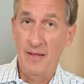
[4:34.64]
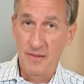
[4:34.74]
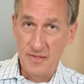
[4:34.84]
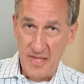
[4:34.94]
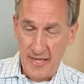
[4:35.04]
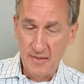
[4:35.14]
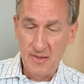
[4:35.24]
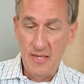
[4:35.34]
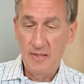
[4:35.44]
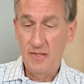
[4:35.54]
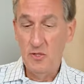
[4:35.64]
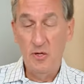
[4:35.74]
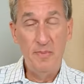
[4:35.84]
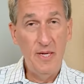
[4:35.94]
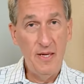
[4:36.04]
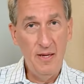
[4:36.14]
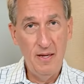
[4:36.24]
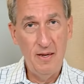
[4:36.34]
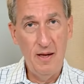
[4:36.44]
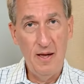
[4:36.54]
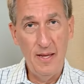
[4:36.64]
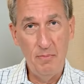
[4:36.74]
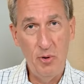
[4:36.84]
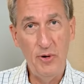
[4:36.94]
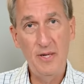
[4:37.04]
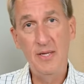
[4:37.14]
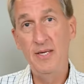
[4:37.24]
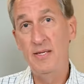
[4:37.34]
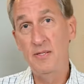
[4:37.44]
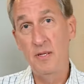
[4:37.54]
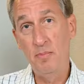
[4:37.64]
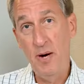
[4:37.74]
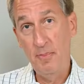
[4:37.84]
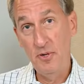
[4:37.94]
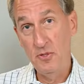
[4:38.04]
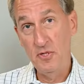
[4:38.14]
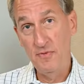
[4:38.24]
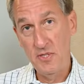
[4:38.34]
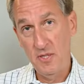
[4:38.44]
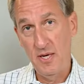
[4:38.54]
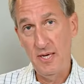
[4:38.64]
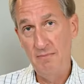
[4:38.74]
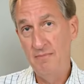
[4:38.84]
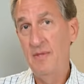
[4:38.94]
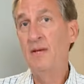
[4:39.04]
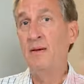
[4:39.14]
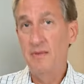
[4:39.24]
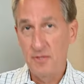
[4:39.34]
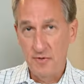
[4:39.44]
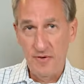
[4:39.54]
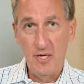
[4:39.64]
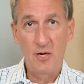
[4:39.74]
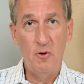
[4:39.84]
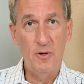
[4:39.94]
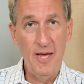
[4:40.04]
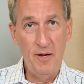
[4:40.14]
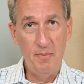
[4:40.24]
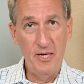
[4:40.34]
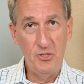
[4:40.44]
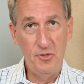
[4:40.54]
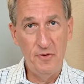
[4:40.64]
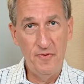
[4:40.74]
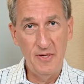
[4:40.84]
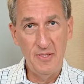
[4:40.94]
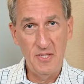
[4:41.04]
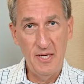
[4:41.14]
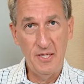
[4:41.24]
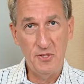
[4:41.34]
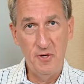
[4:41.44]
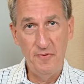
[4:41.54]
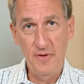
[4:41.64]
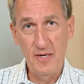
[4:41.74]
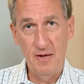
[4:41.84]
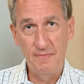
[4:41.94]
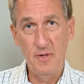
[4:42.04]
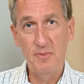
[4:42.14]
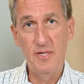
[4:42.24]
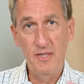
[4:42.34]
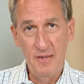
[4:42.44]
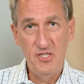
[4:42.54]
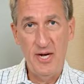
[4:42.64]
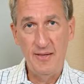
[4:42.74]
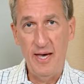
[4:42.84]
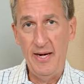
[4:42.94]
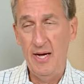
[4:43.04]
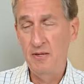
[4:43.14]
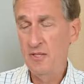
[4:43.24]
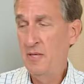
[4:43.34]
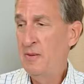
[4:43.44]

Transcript: The second thing that's going to be important is the proper use of a sling. There's a video on how to make sure the sling is going to fit comfortably. Check that out.